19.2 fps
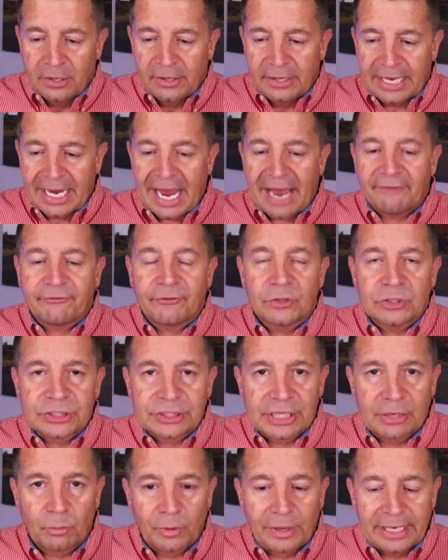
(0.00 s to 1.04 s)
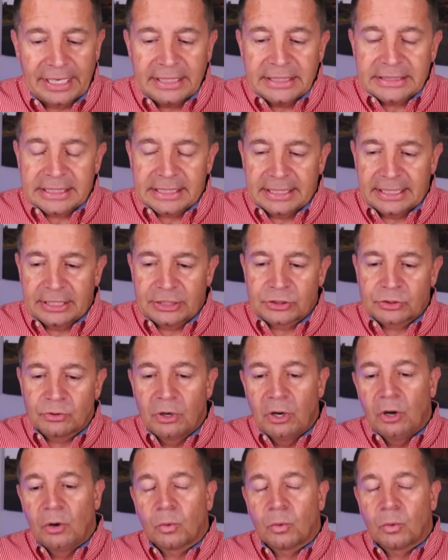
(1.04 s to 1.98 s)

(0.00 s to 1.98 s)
the efforts that went into this